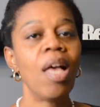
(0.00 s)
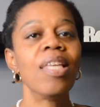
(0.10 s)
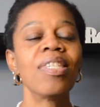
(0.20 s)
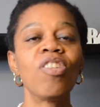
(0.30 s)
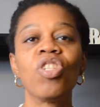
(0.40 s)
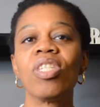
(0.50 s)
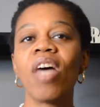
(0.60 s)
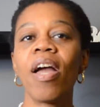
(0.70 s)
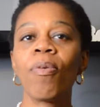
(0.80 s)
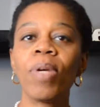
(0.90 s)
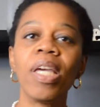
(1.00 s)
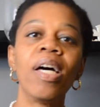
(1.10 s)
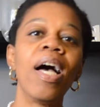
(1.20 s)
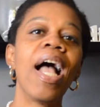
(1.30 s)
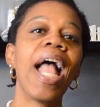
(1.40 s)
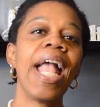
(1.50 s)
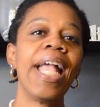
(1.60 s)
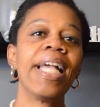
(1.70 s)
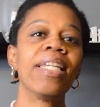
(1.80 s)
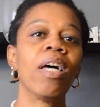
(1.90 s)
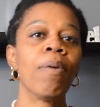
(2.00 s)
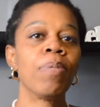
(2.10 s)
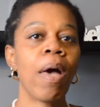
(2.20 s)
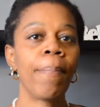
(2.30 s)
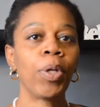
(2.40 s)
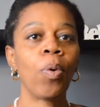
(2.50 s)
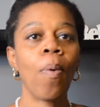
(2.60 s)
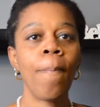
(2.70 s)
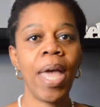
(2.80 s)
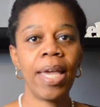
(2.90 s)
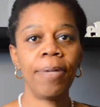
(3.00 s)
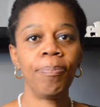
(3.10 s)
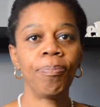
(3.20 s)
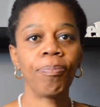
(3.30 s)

such as diarrhea and abdominal pain.